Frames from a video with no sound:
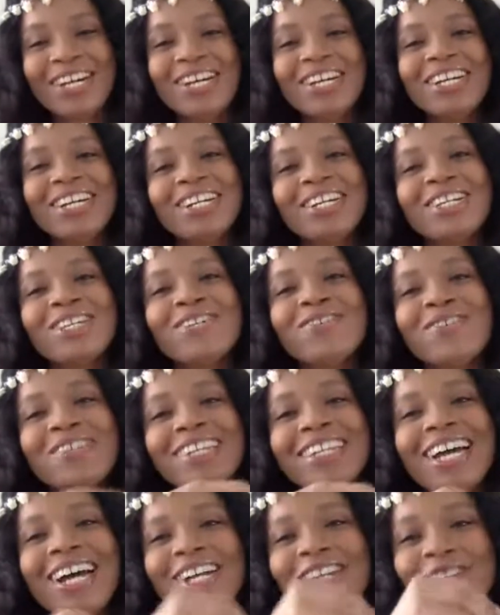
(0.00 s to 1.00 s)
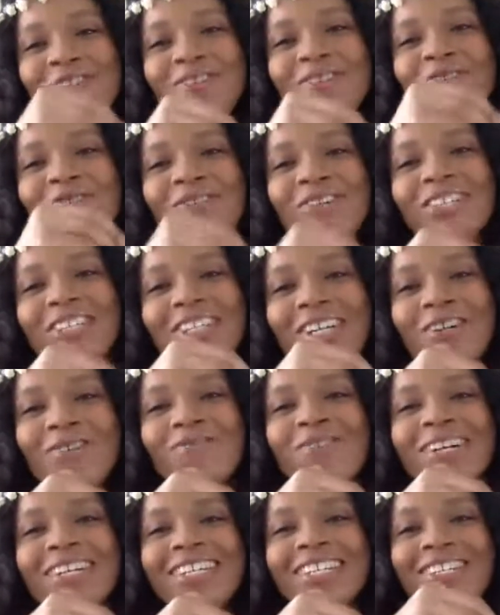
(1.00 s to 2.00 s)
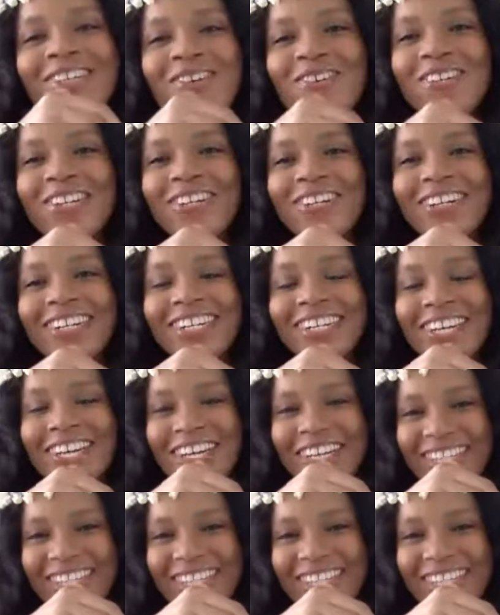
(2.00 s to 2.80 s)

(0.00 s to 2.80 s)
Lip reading: You are not doing 4 shots. What is going on?